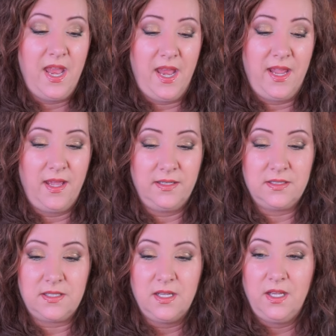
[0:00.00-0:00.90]

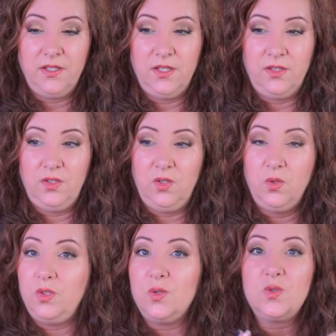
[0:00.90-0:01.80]
And you
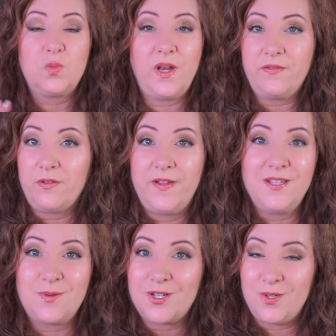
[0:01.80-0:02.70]
use whatever
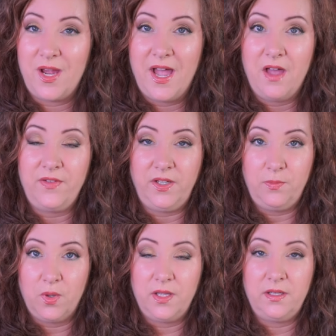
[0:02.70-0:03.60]
face wash you have and you
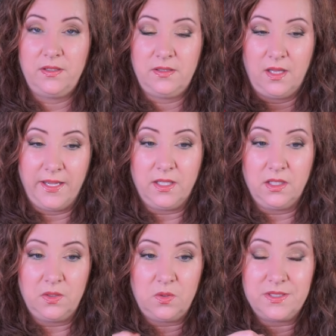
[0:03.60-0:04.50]
put like a
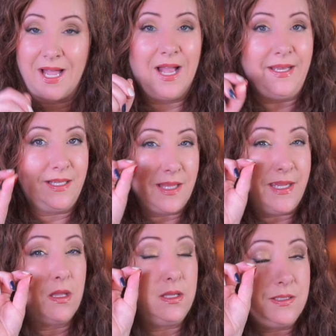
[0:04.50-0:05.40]
little tiny, like
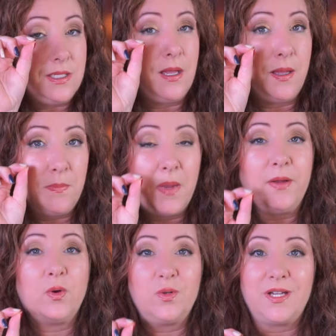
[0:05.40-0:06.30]
a, a
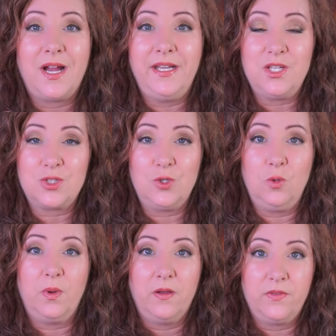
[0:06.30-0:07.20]
micro tiny
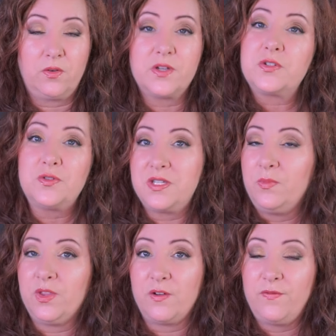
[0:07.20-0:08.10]
scoop of the crystals in
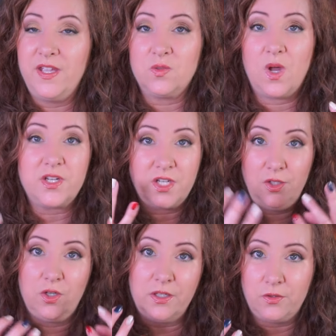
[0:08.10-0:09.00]
with your face wash and
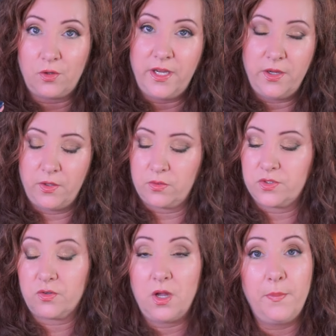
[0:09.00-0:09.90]
you can create your own
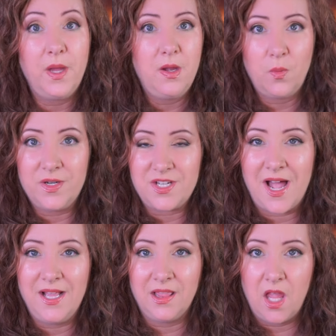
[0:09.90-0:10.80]
scrub, which
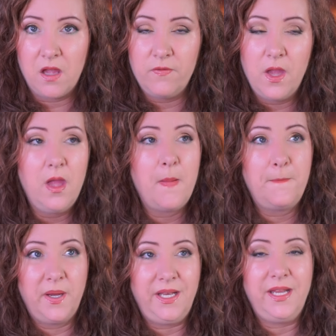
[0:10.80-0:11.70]
I love,
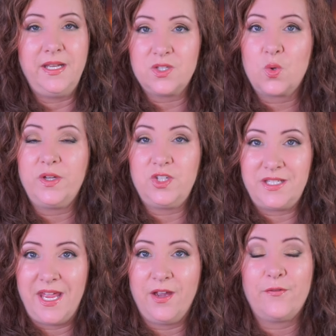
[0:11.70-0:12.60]
but it is going to
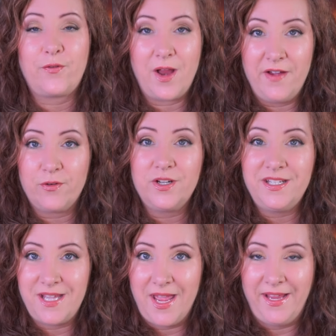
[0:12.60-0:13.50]
take forever and a
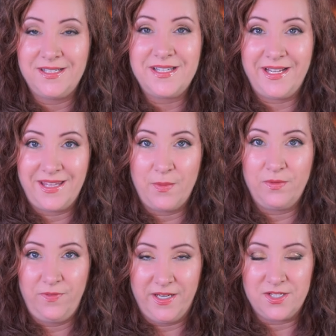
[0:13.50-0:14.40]
day to get that one
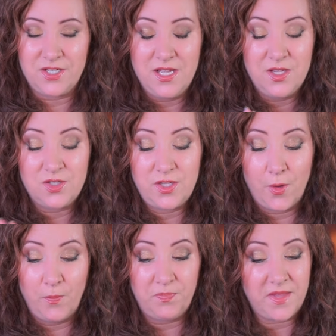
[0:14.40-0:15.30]
finished.
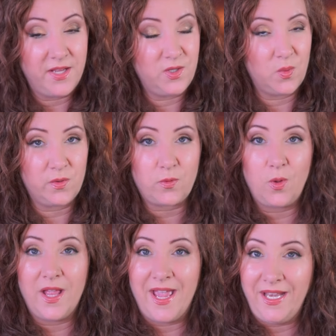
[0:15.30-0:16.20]
So I don't want to
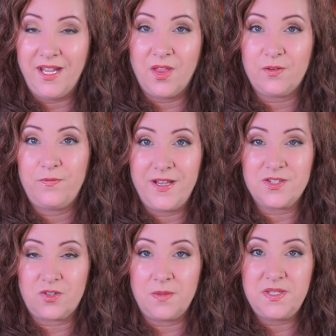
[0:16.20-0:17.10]
roll any other face
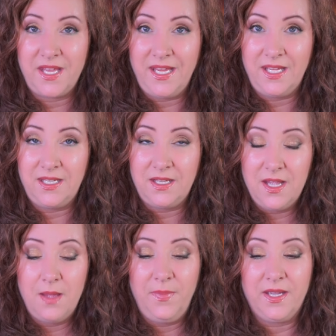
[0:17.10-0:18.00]
scrubs in
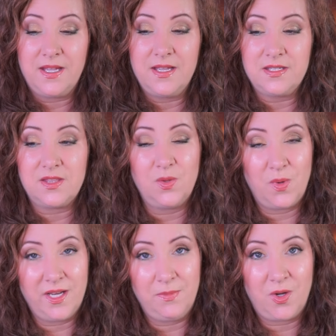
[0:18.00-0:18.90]
because the
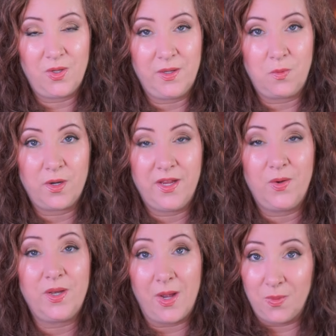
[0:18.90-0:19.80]
one I'm currently working
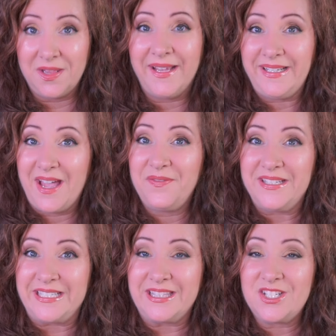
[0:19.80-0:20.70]
on, I would like to have it
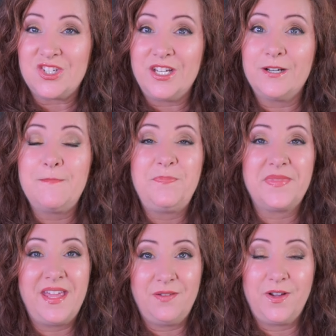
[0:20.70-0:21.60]
done this year,
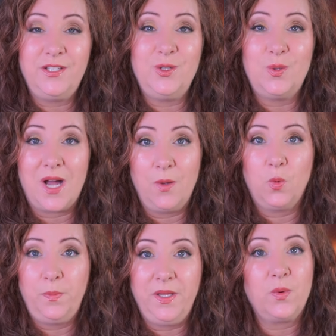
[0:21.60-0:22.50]
and if I do, I
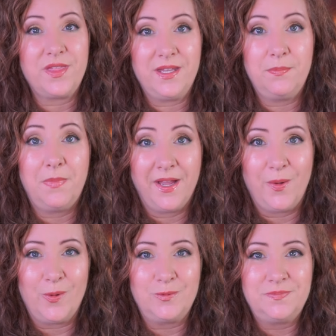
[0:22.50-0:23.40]
will be within my
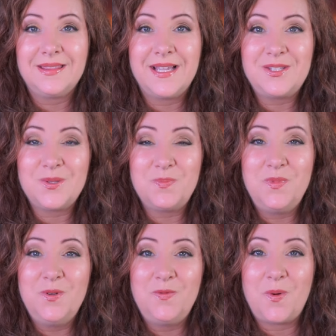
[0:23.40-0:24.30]
goal. Let's
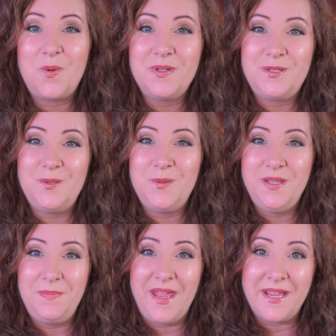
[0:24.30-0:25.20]
move on to the
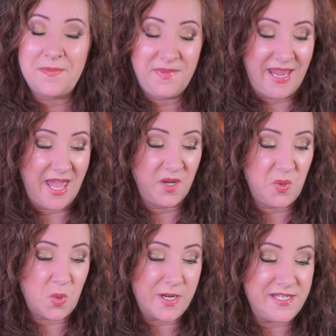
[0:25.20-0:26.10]
makeup
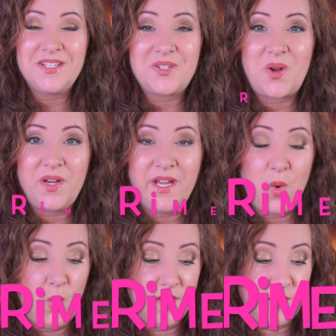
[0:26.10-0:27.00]
categories,
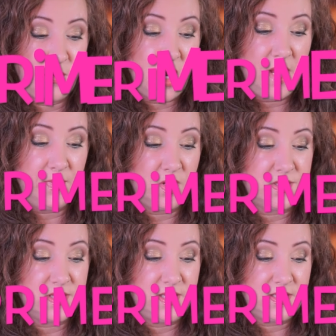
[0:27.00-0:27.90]
starting with
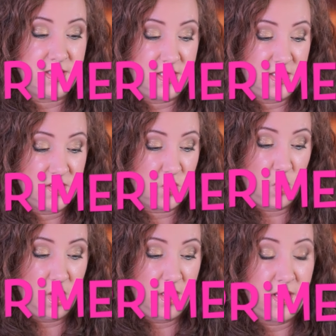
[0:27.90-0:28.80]
primers. This is
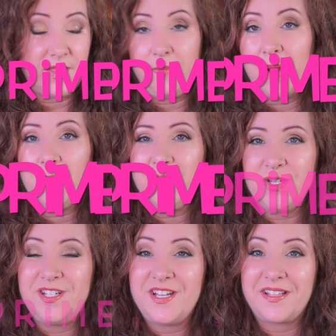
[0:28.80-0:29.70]
one that I probably
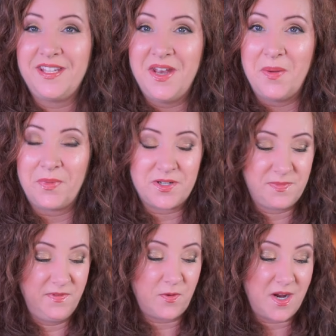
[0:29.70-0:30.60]
should have checked the numbers
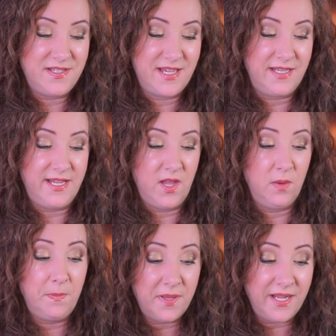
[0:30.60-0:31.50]
before I sat
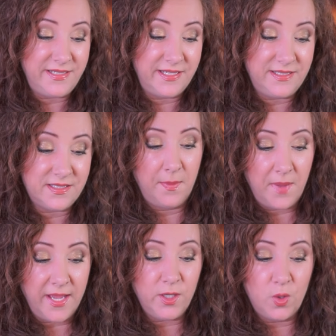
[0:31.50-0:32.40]
down, but I didn't.
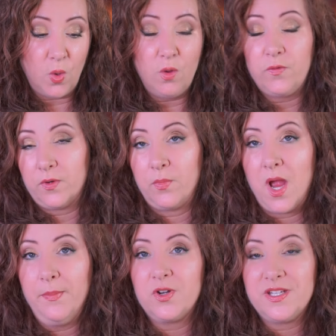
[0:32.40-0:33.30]
My goal for
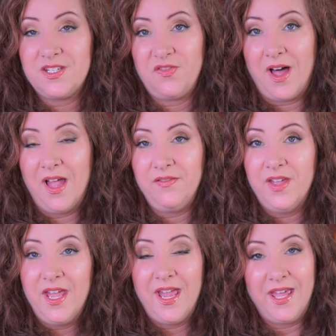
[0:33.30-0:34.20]
primers is five,
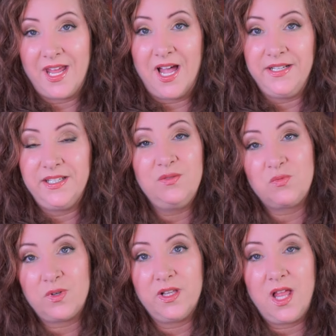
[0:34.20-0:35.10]
and I didn't
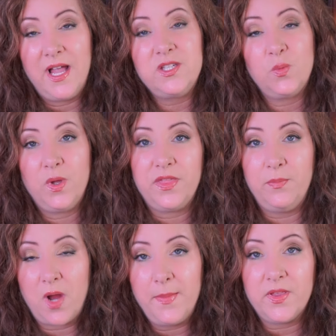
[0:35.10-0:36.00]
realize with the
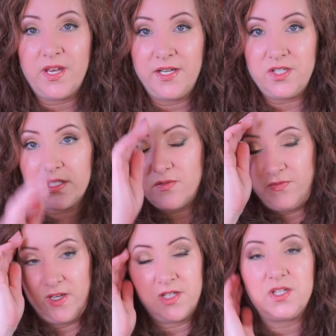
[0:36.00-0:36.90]
primer that I just
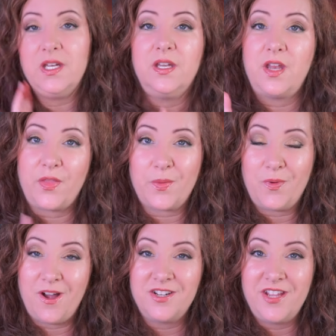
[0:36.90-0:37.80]
finished in another
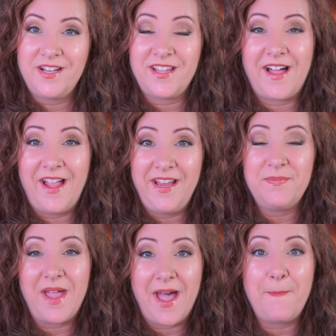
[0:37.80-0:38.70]
project, I
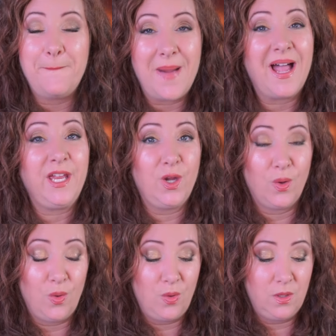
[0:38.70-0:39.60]
am at my
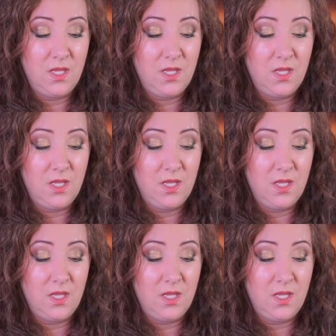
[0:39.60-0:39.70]
goal.